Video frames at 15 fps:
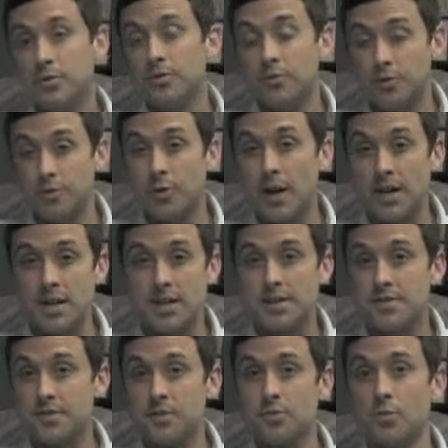the great
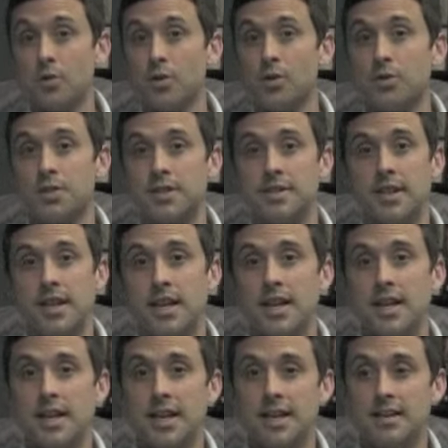needs of the world?
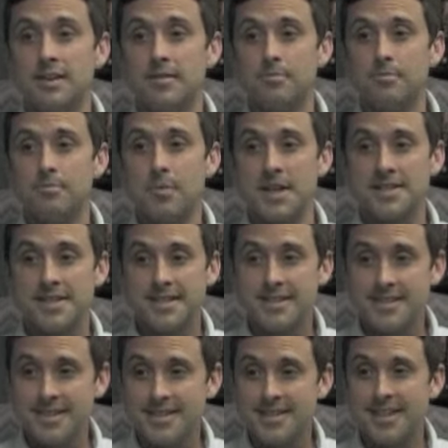And my
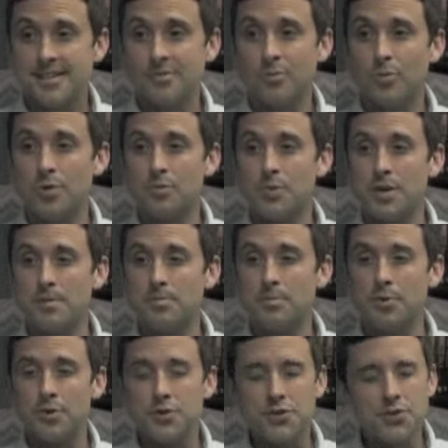sense is that when we
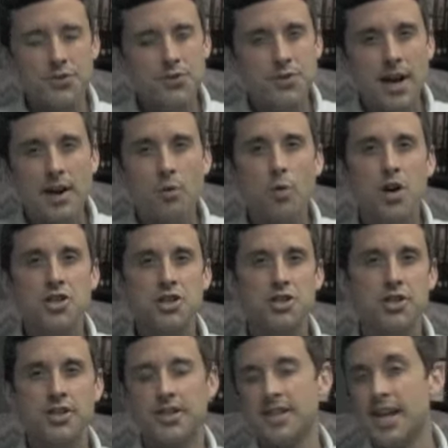pursue that
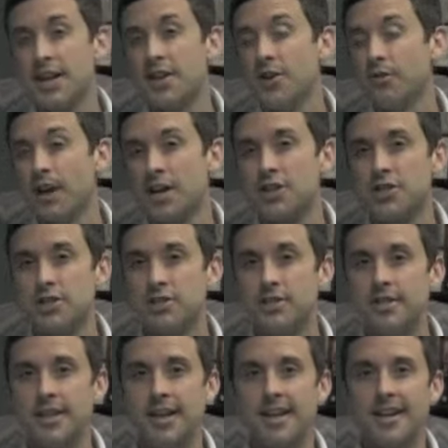question in that
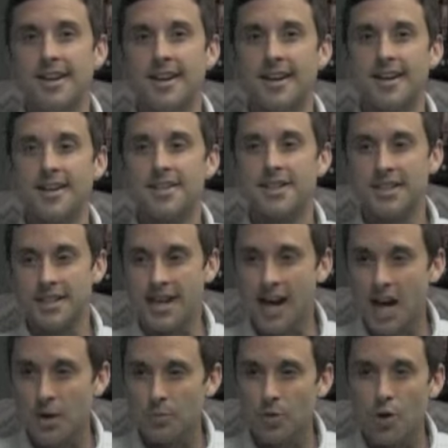direction, that
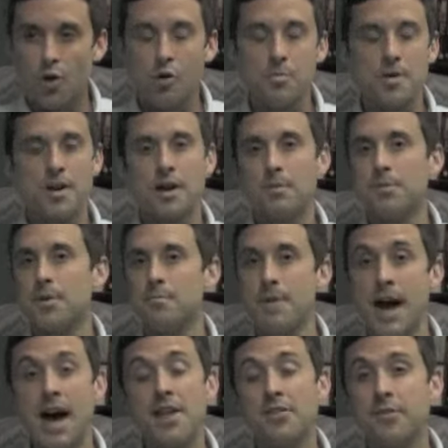God will open up the
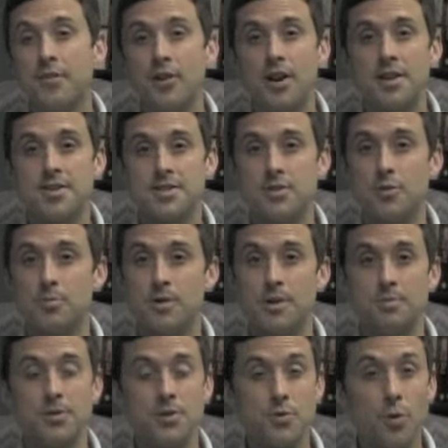path for us, open
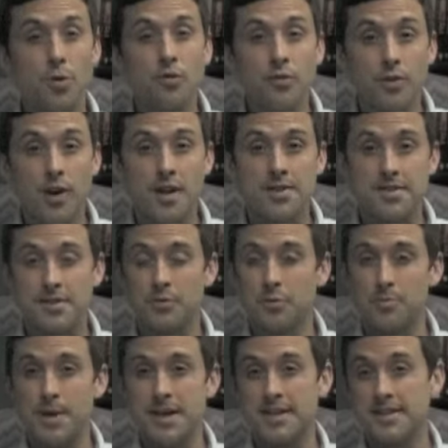up the door for us that will
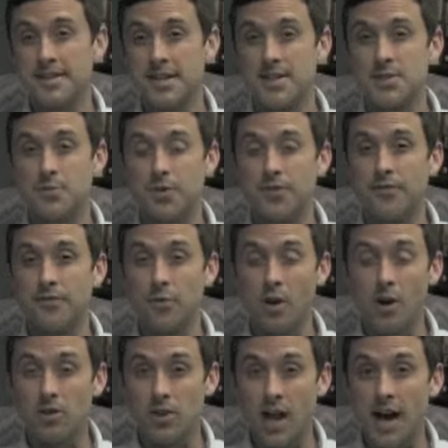make sense for
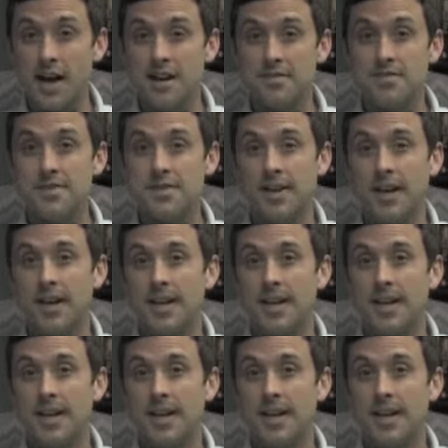our lives.